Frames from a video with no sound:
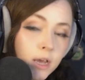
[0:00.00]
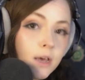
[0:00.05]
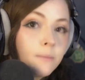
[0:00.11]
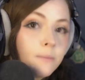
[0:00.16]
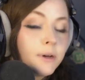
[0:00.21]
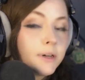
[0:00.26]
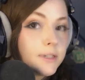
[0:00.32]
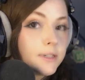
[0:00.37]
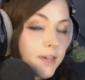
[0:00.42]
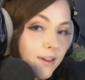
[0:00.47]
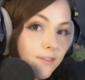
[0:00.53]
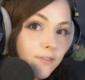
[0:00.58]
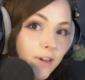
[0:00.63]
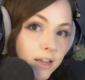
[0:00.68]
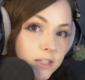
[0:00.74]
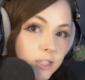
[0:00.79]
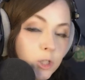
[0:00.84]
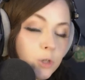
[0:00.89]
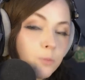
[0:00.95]
because they have
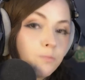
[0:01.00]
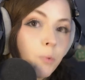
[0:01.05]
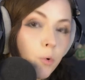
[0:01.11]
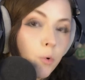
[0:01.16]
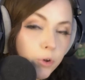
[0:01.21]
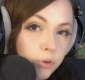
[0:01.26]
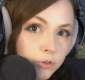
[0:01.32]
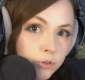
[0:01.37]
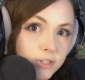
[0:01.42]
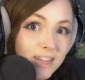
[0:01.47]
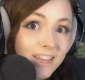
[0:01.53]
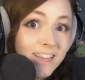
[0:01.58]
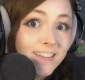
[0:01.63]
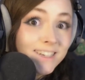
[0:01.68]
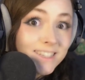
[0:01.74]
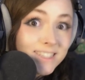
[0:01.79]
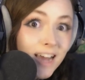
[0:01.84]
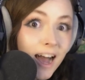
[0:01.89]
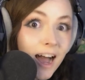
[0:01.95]
had spoilers
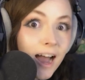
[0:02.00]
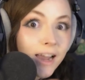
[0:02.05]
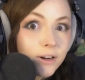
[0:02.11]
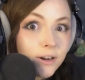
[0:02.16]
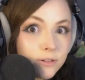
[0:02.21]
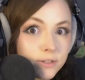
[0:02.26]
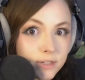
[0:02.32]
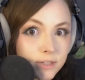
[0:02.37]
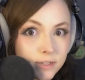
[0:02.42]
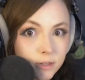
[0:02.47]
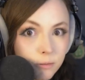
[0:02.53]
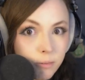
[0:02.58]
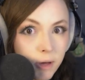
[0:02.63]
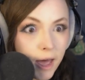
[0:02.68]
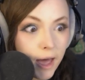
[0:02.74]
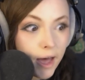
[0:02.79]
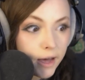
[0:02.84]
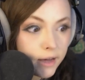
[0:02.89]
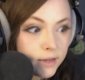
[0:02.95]
in titles in the
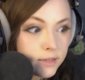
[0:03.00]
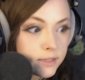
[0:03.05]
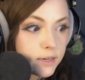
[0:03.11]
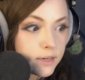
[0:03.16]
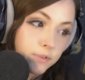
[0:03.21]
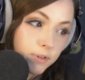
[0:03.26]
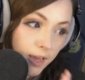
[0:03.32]
past.